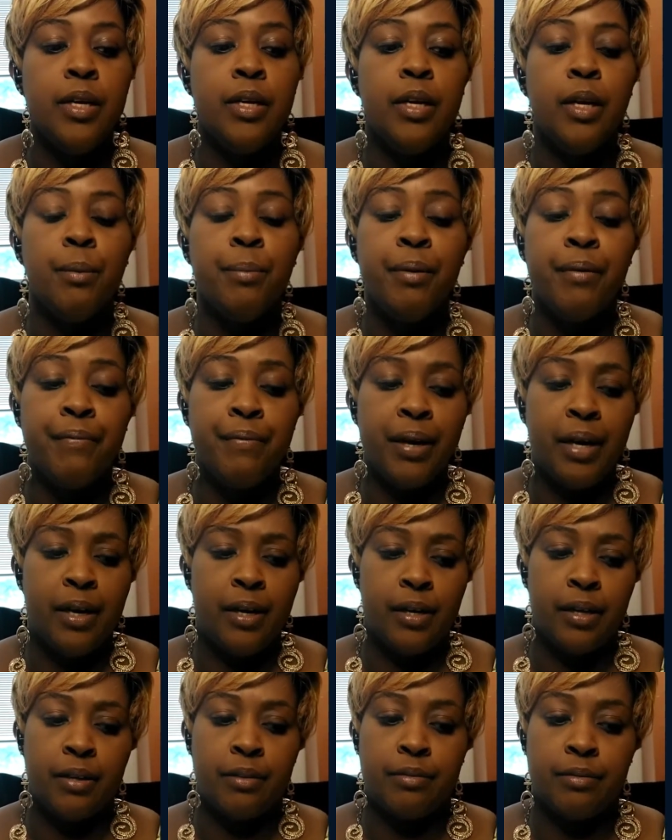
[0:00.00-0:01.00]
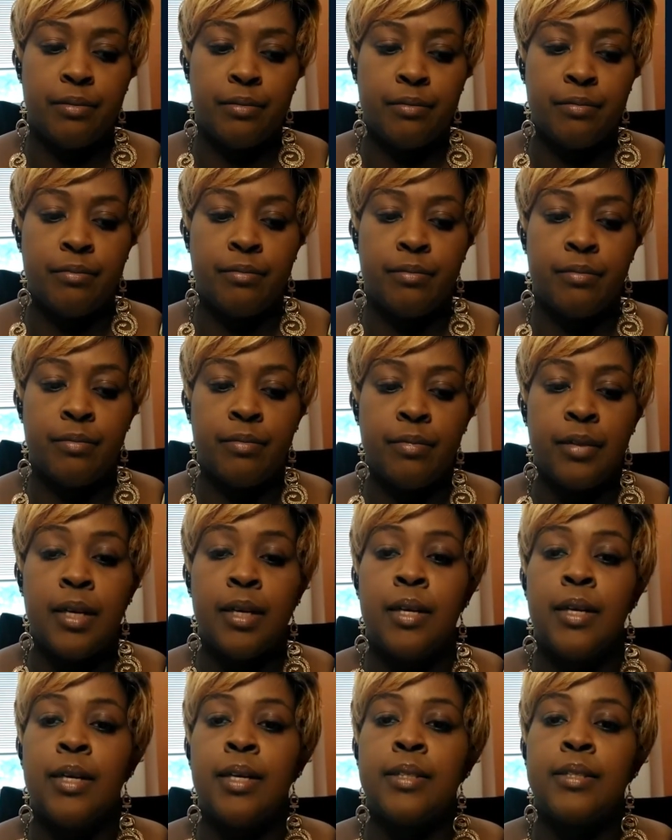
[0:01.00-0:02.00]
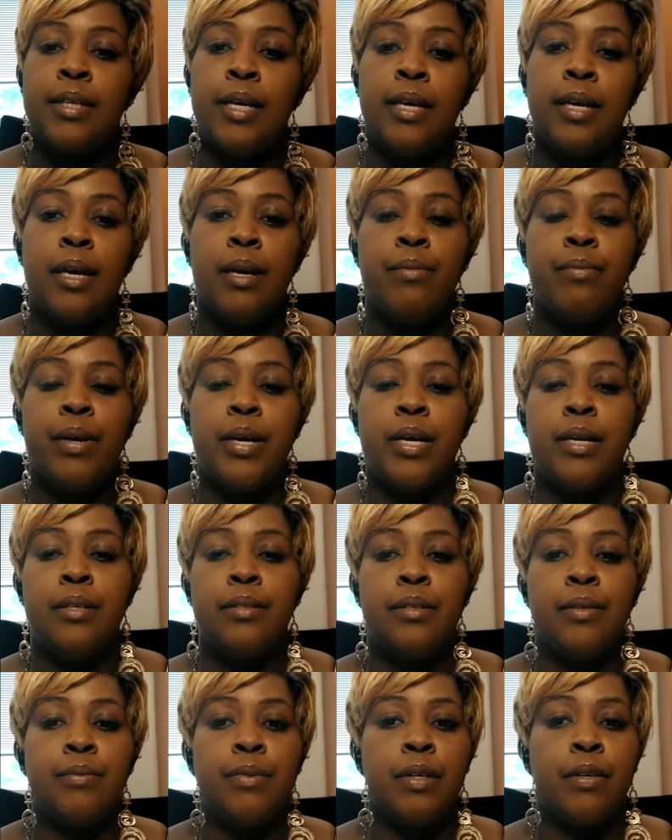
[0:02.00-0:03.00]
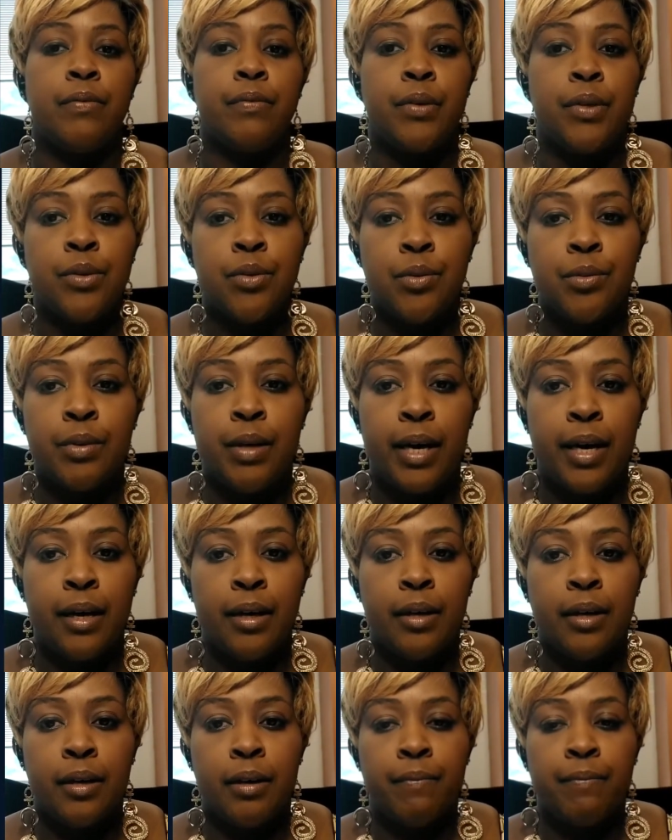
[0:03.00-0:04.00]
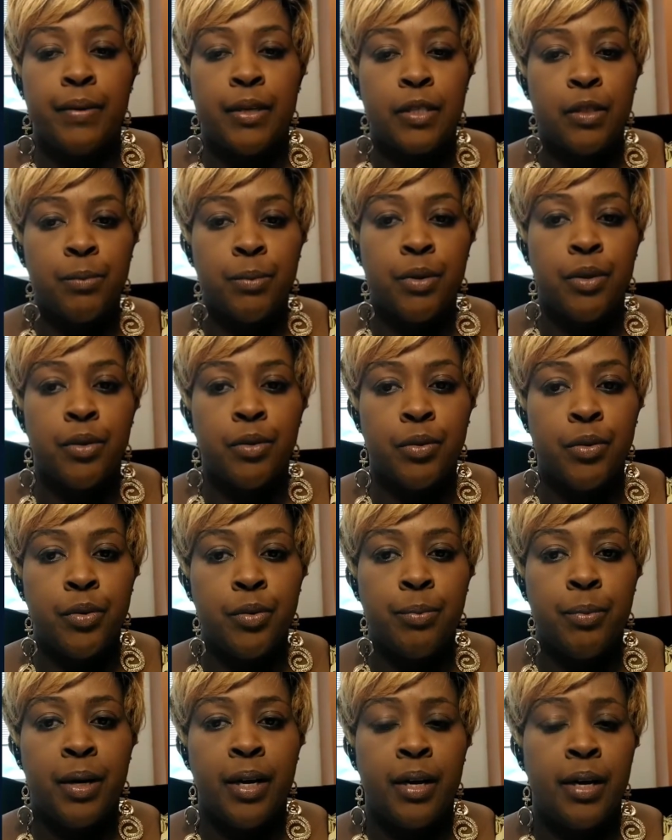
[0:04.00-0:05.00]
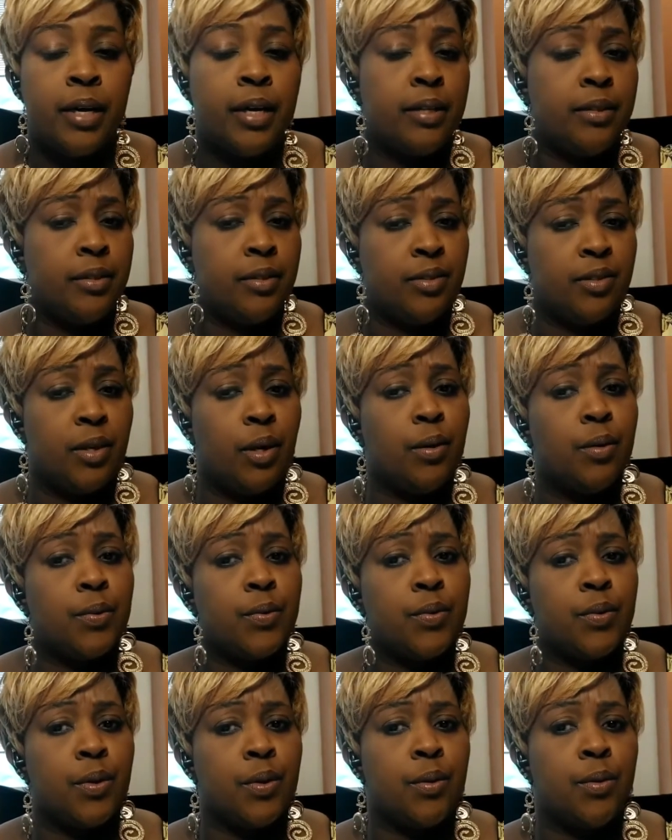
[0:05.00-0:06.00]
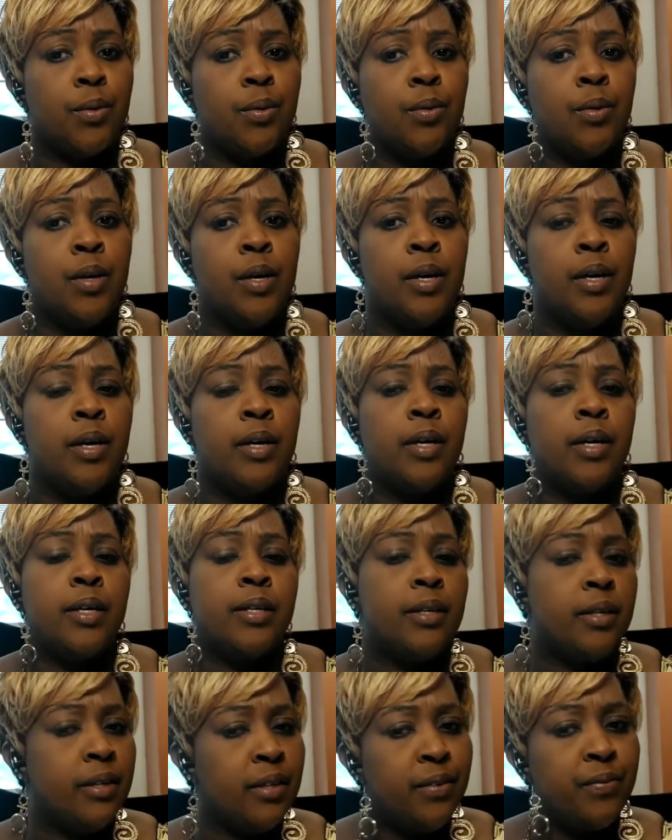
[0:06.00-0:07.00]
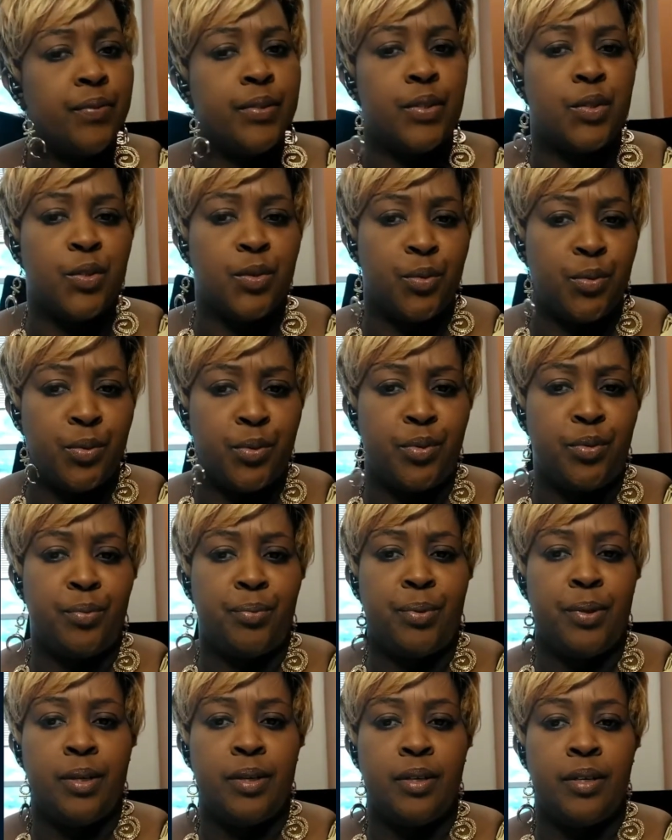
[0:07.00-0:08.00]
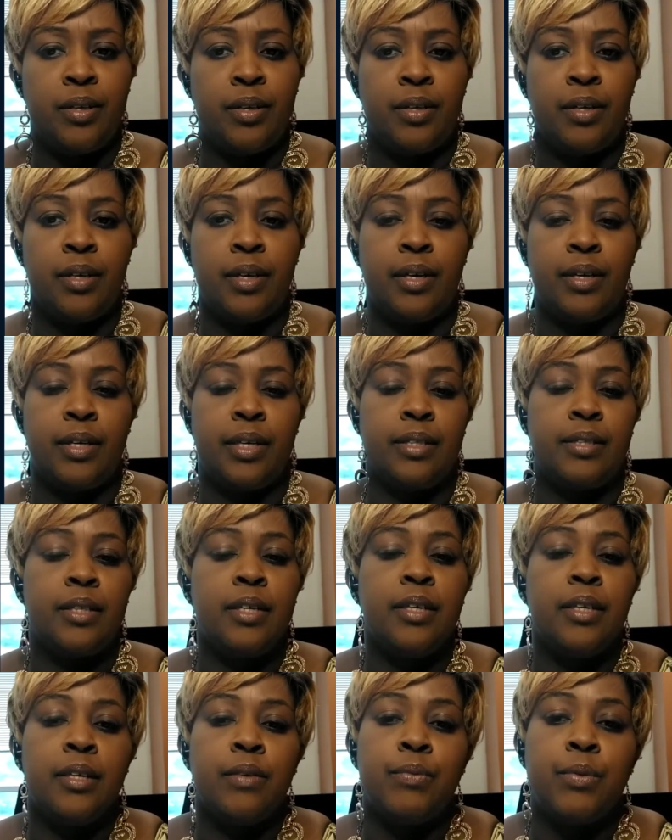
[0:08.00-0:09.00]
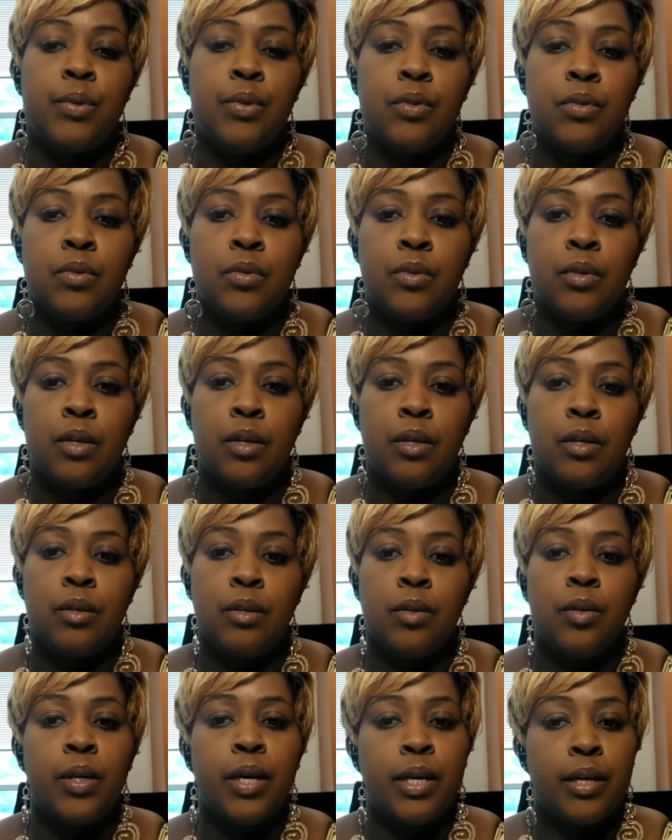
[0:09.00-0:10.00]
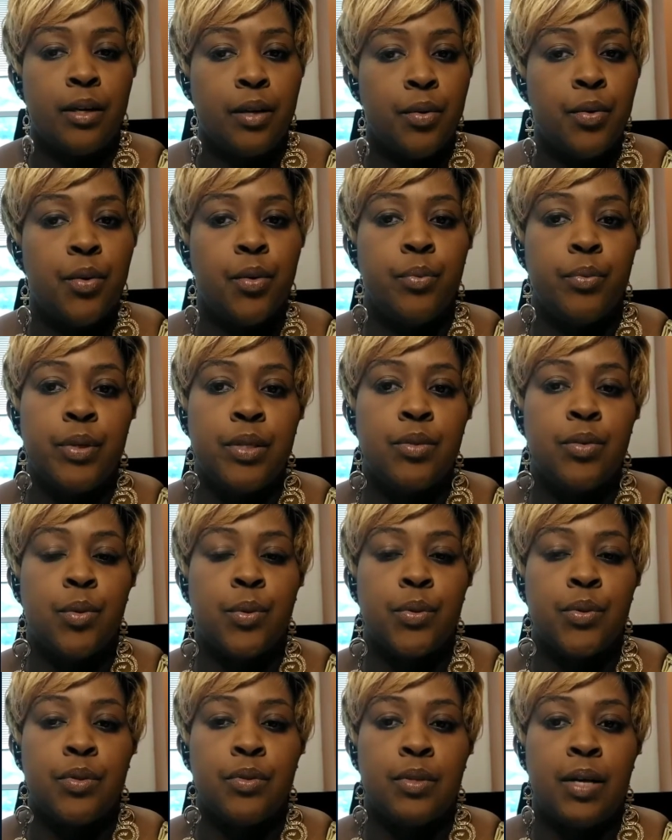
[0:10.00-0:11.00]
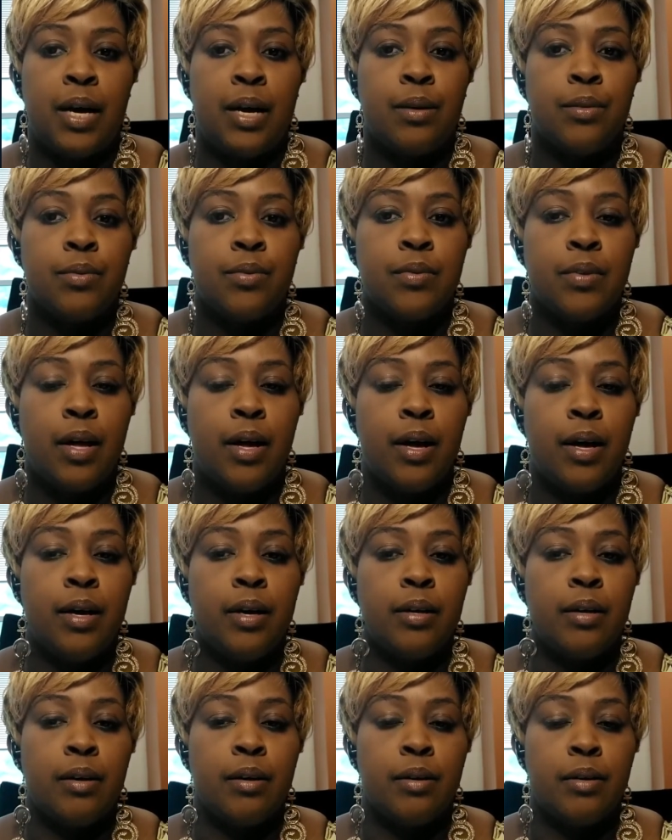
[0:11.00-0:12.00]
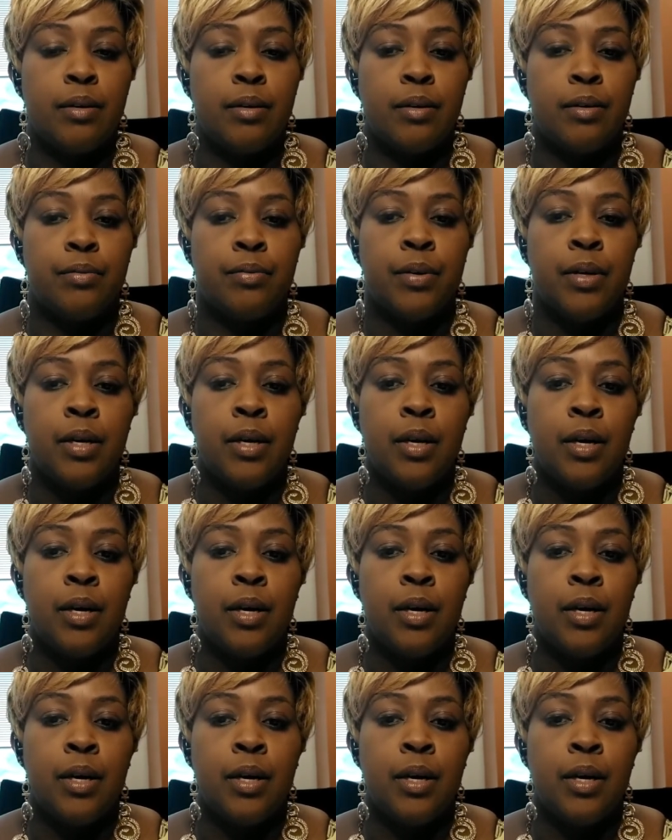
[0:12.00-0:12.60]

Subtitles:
Number 5, take advantage of the official NACA Facebook group, and there's also an unofficial group. And I think if you just look at other resources outside of,